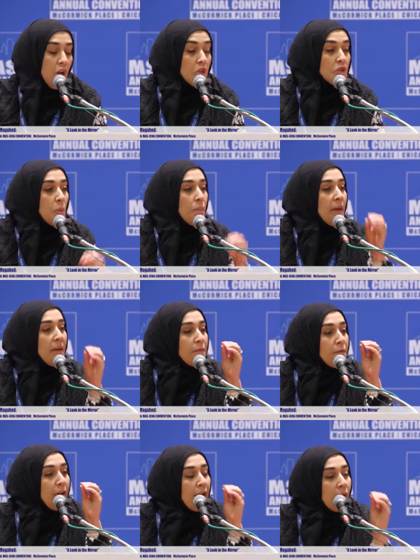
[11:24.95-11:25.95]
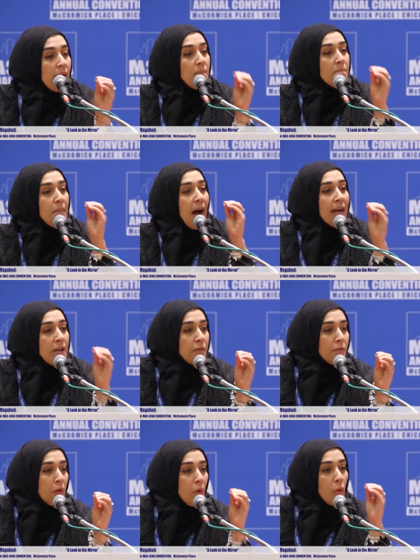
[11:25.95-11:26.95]
So be very
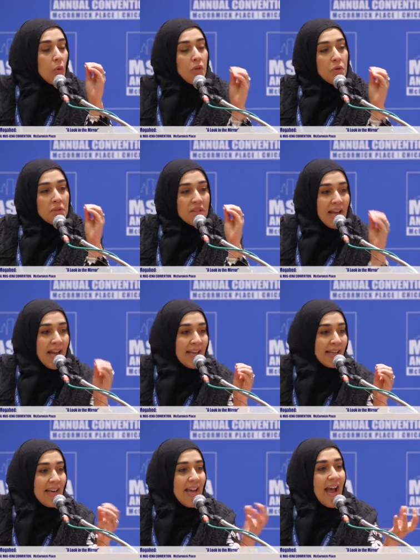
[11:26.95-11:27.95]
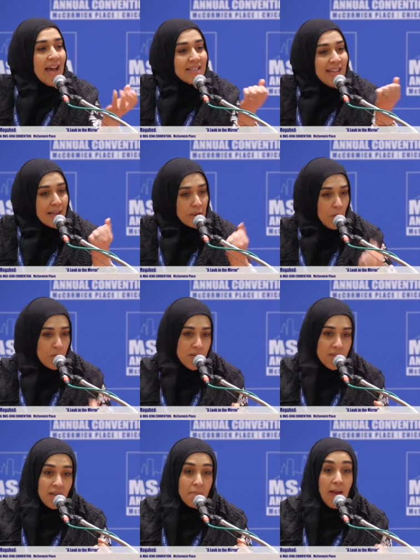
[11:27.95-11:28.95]
mindful who you take as that
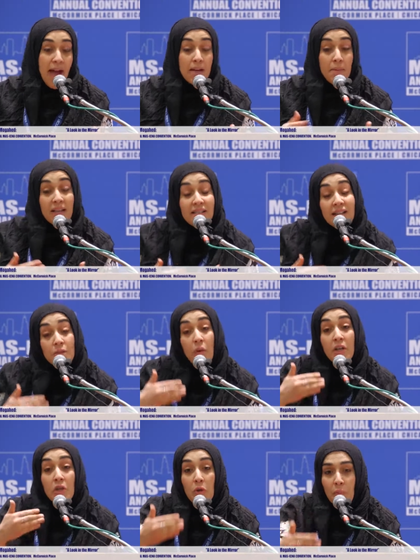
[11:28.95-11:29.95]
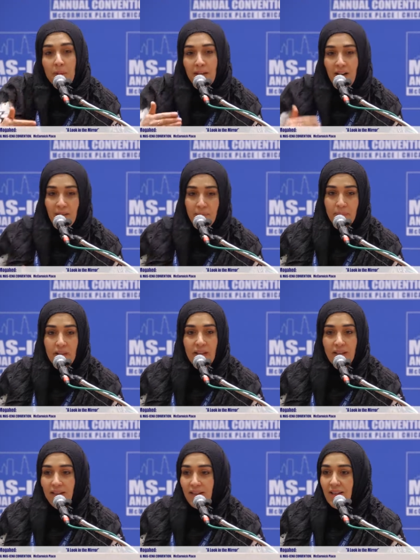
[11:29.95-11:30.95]
closest companion because that's what you become.
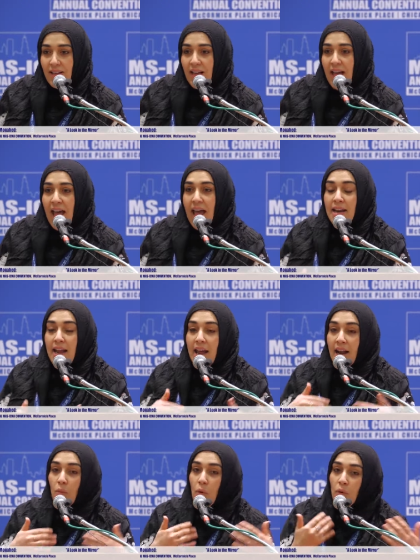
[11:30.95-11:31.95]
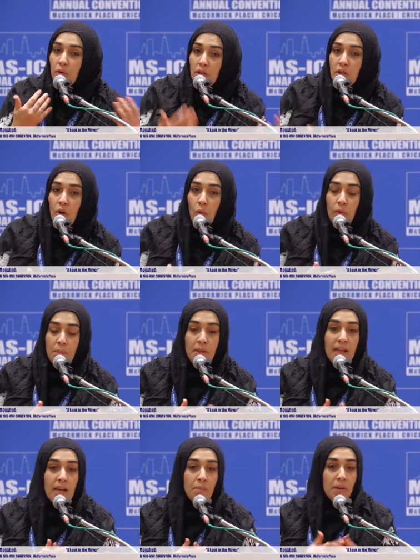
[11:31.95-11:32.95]
And, and I won't, you know,
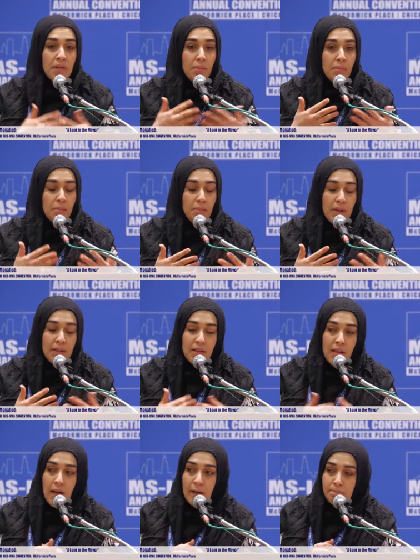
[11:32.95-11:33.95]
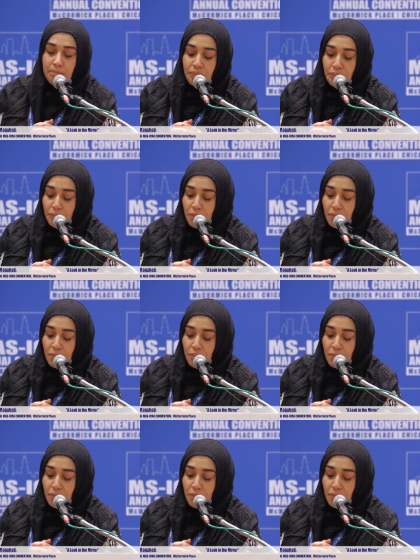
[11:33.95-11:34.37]
repeat, but, the, but um,